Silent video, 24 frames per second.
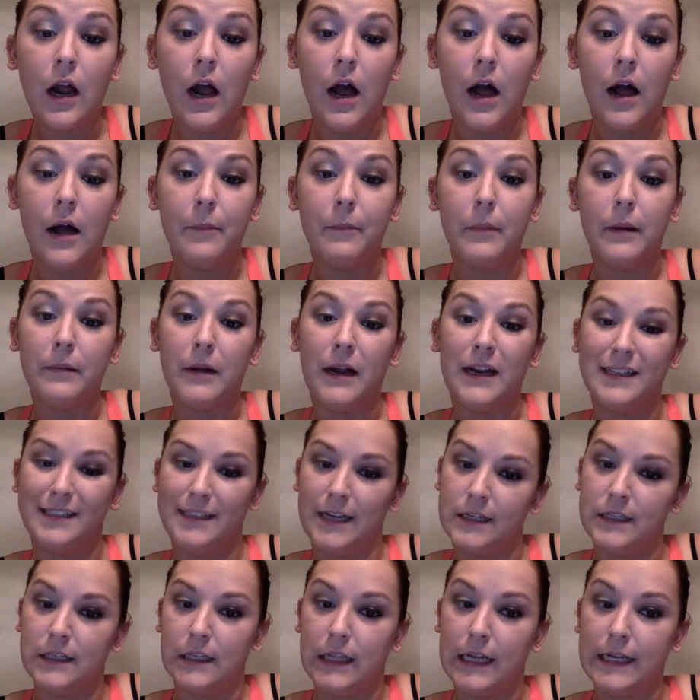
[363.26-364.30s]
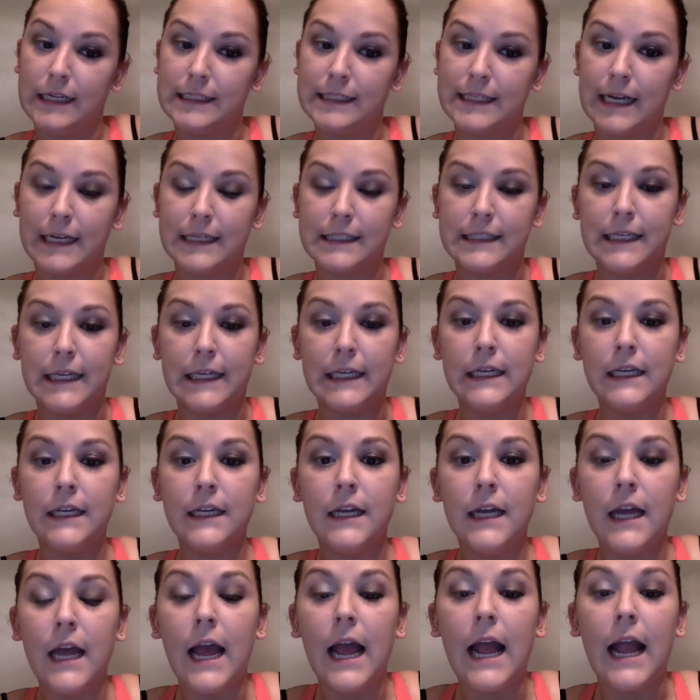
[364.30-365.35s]
I tend to like sexy.
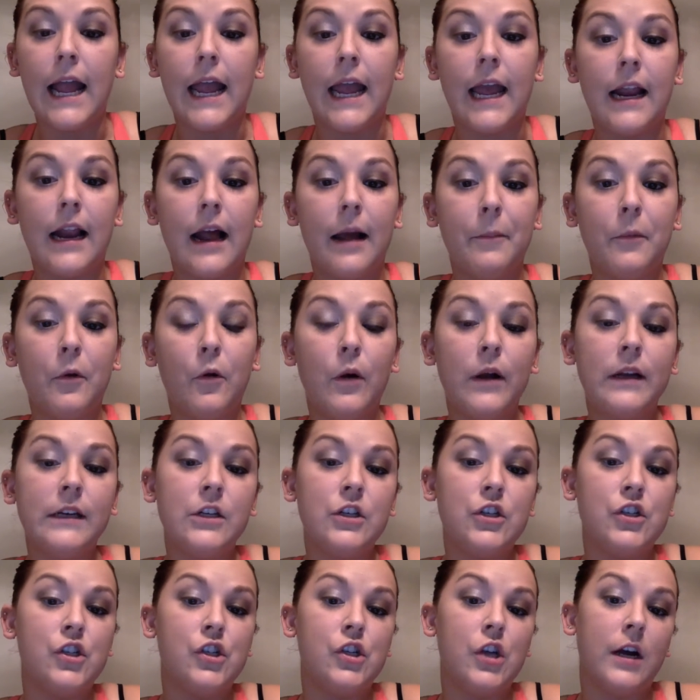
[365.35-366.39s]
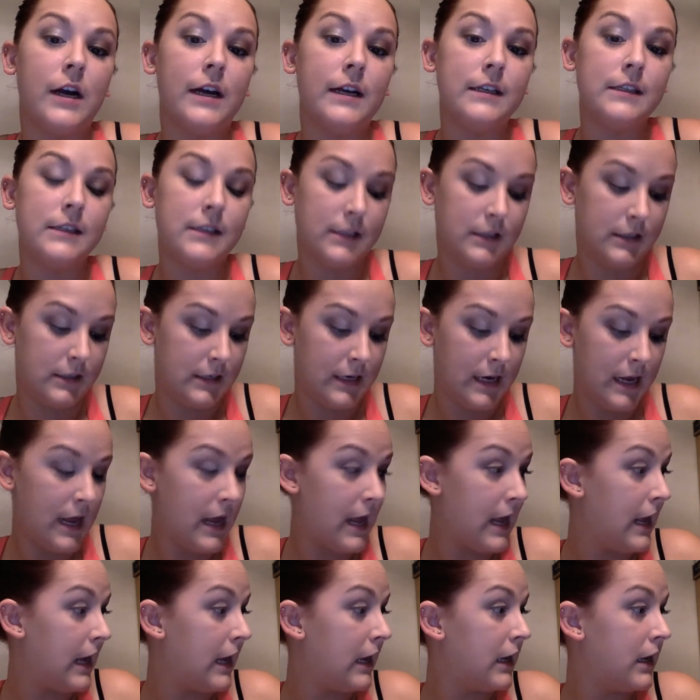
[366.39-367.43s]
And I'm going to just
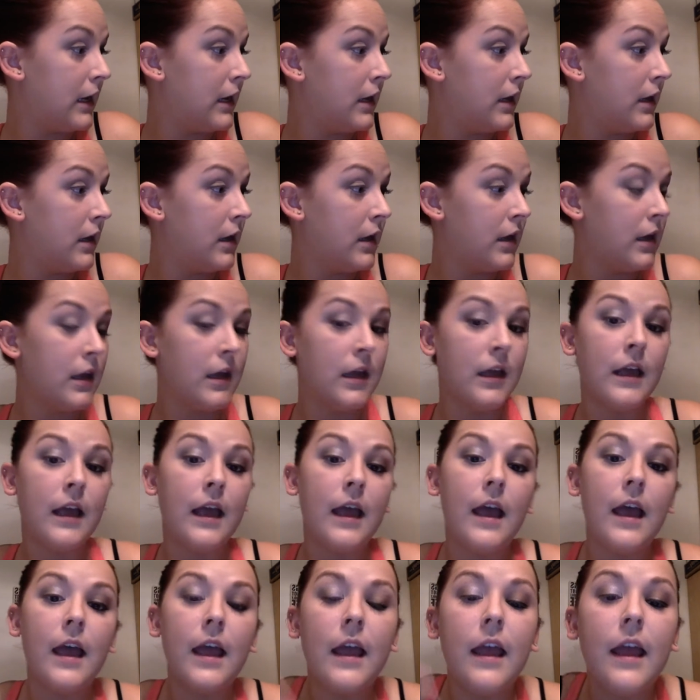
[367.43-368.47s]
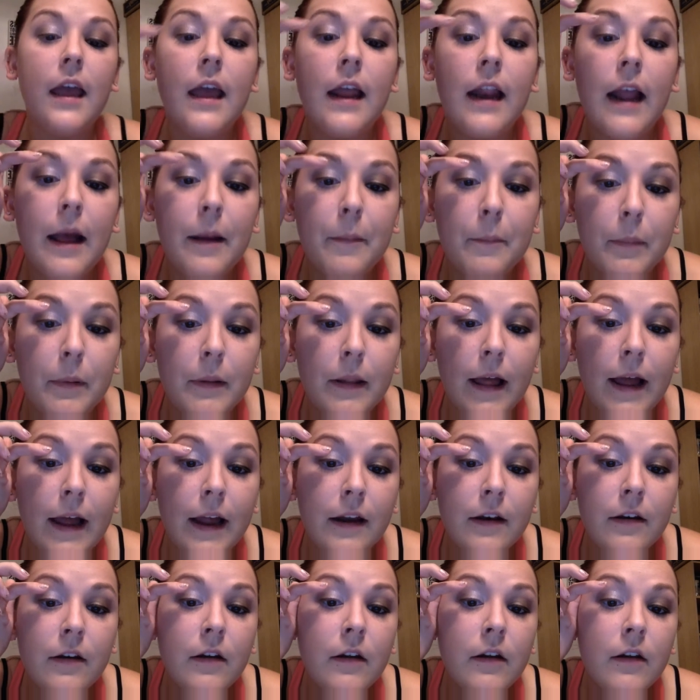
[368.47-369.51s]
take it and
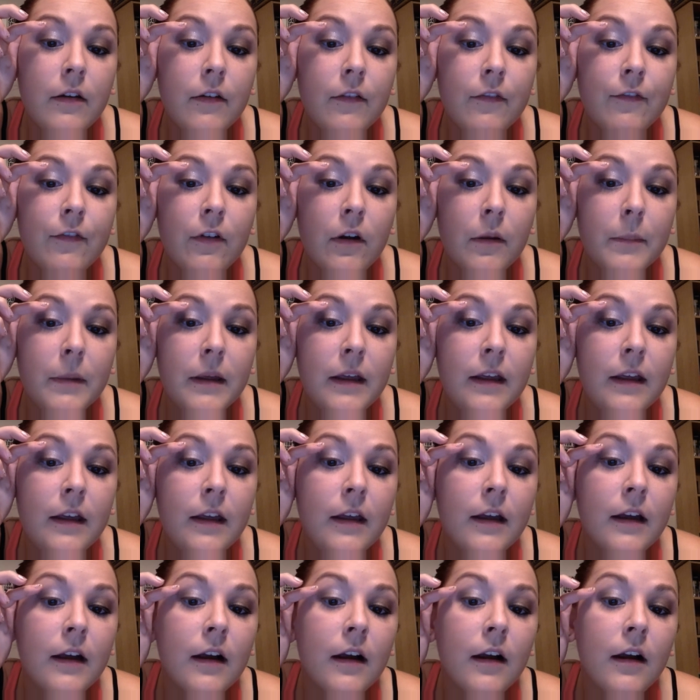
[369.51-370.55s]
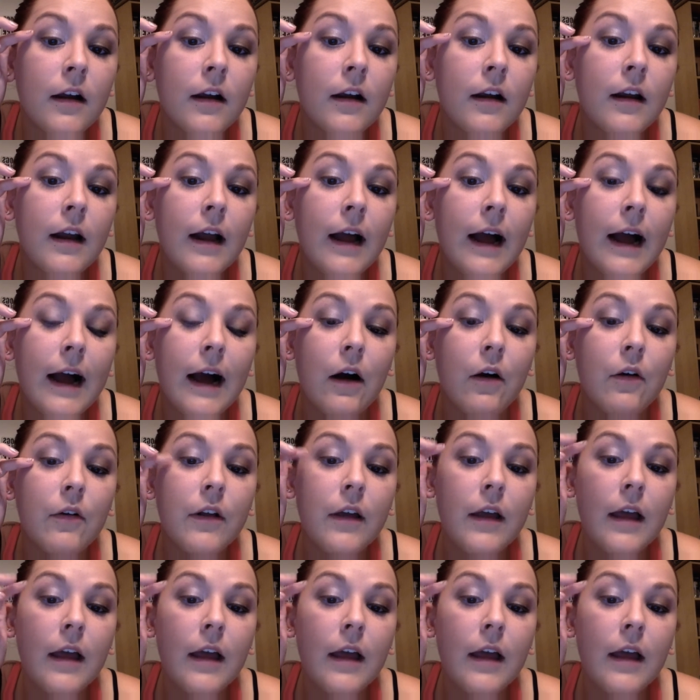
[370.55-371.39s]
blend from here out.